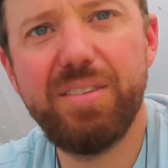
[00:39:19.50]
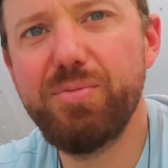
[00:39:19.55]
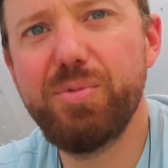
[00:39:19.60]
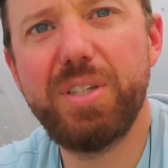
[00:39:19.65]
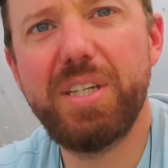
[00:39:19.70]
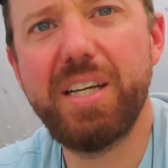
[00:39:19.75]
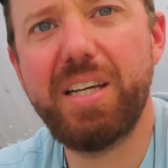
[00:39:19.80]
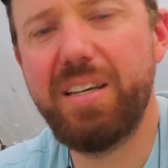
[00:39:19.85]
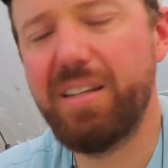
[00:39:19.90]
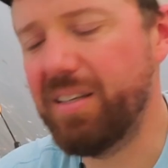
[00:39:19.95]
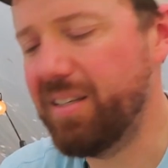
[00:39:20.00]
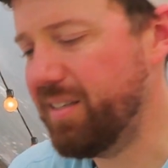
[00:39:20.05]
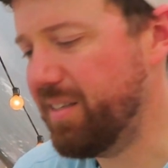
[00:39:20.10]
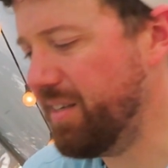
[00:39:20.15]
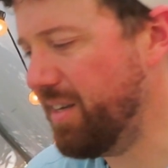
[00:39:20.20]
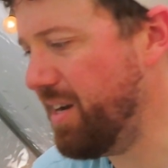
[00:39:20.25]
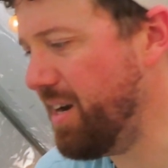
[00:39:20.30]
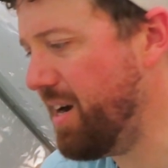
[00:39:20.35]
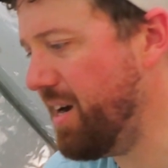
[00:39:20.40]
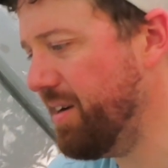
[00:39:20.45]
ridiculous.
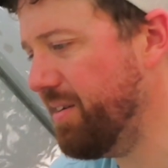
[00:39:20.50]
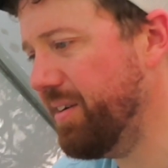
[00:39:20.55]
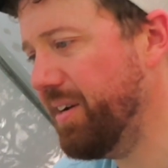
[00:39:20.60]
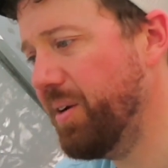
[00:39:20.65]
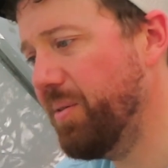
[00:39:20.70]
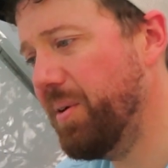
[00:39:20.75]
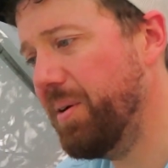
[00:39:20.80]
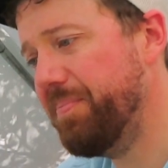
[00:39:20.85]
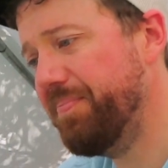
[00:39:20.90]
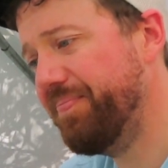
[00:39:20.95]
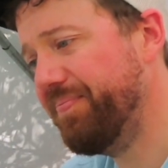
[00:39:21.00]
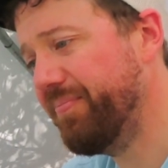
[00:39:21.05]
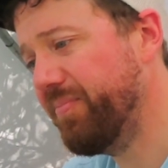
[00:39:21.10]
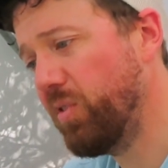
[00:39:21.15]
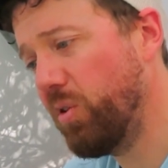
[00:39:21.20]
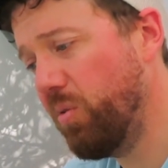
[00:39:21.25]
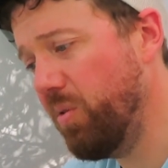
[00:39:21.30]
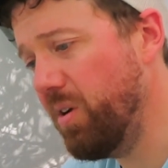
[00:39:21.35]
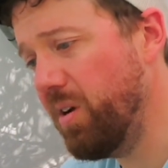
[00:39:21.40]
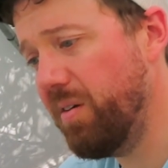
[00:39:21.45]
Alright, anyway,
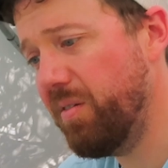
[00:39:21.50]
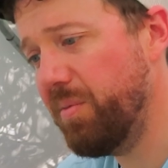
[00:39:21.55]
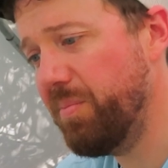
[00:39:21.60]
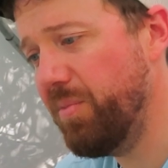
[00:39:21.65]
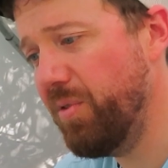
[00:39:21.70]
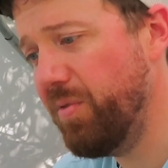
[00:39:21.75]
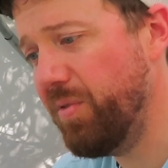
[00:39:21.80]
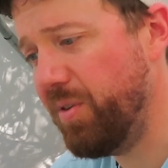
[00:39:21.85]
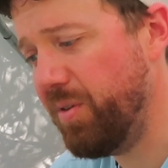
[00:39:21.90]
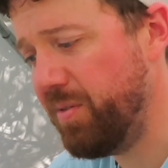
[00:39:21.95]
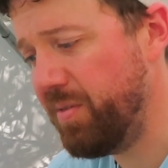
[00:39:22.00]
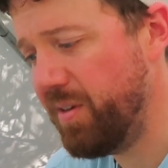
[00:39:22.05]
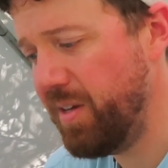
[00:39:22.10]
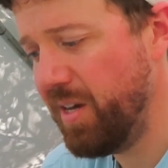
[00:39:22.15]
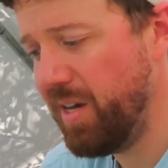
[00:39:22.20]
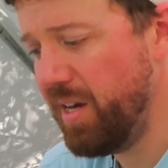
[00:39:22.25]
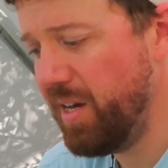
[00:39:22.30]
whatever, moving on.